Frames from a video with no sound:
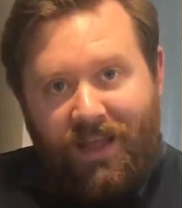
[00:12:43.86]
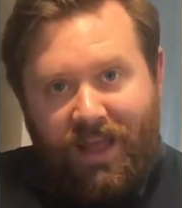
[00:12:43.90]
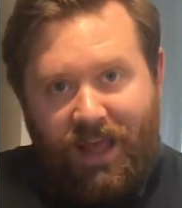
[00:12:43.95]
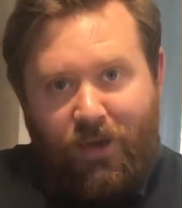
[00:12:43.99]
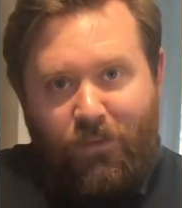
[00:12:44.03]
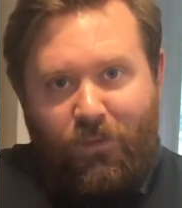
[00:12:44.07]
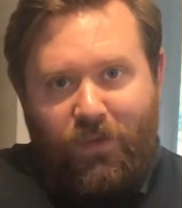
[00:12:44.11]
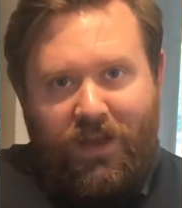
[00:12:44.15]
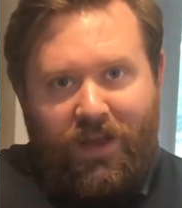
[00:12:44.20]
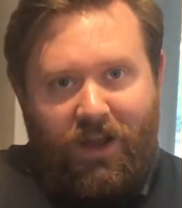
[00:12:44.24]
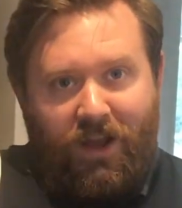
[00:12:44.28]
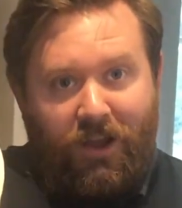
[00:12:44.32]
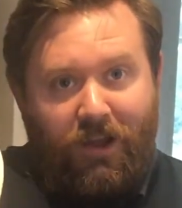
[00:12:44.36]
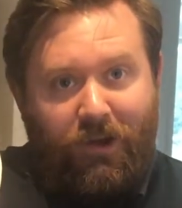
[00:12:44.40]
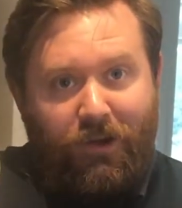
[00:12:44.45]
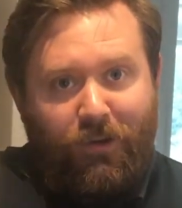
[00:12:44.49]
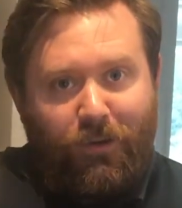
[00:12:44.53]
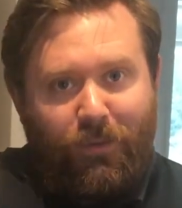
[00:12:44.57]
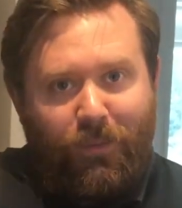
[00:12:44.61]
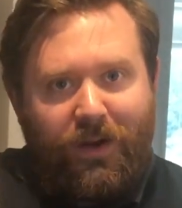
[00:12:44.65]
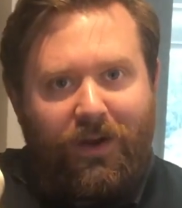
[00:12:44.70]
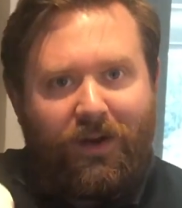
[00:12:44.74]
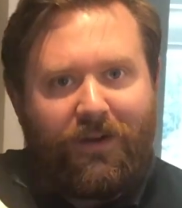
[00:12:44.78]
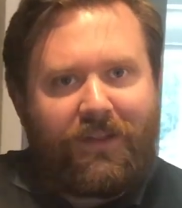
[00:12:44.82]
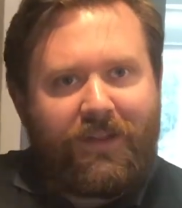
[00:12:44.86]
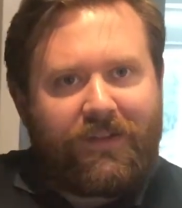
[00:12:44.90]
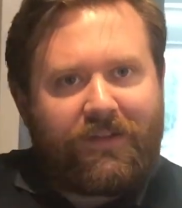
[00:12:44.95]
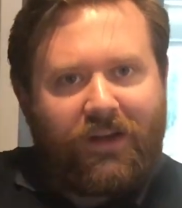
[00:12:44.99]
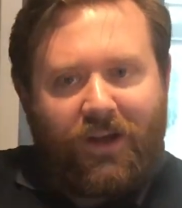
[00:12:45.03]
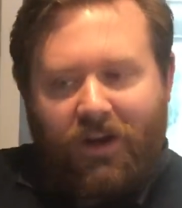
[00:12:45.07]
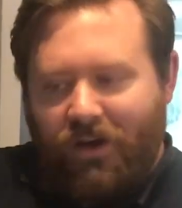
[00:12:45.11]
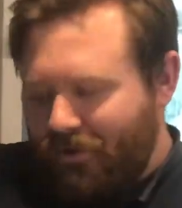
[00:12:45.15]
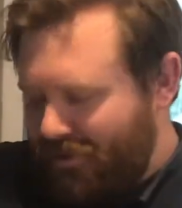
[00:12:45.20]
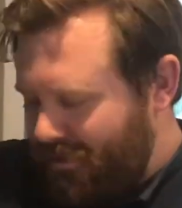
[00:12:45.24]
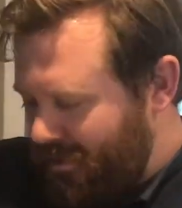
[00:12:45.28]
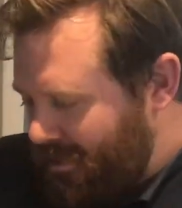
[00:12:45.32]
Here we go. We've got the
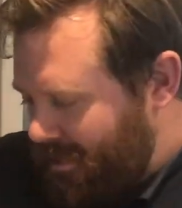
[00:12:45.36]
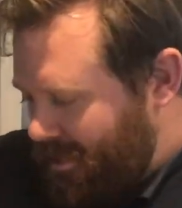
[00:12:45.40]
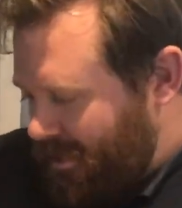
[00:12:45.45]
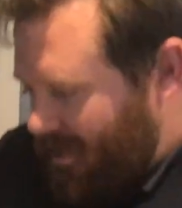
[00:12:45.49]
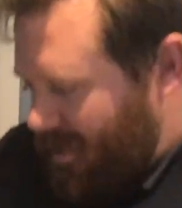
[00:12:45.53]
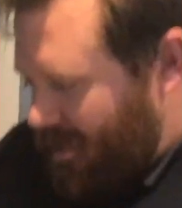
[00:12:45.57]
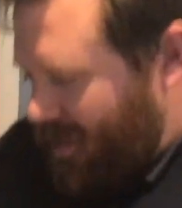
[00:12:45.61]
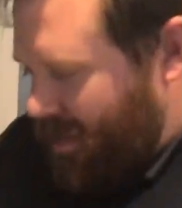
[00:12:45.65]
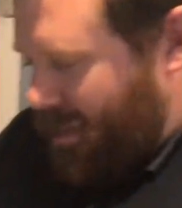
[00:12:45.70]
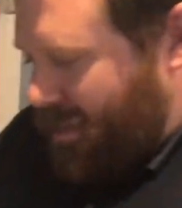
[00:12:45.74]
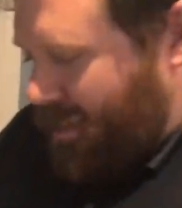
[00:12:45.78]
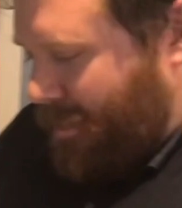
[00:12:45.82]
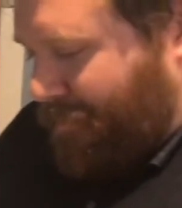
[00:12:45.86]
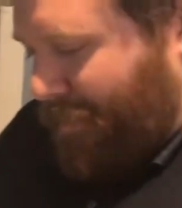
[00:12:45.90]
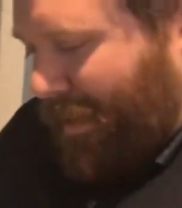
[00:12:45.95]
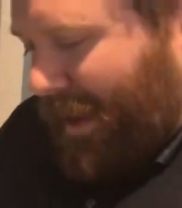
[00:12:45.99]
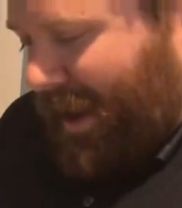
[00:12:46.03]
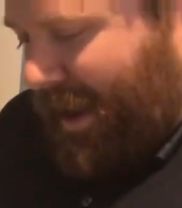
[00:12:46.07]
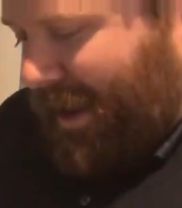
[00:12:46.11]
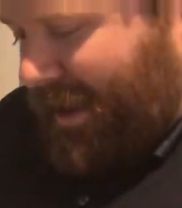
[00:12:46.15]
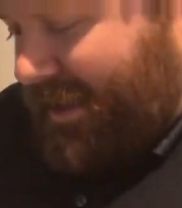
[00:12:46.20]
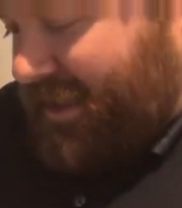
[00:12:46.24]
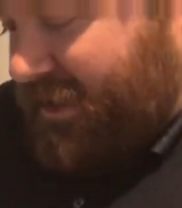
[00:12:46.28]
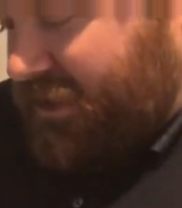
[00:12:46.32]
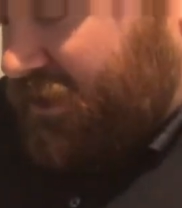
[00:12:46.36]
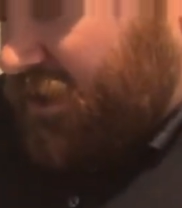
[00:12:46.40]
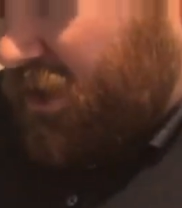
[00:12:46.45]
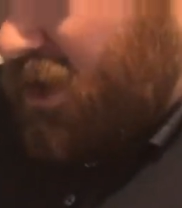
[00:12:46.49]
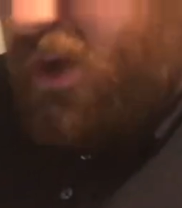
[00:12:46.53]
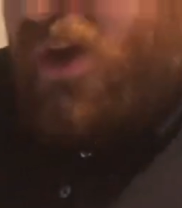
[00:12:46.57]
dough. The pan is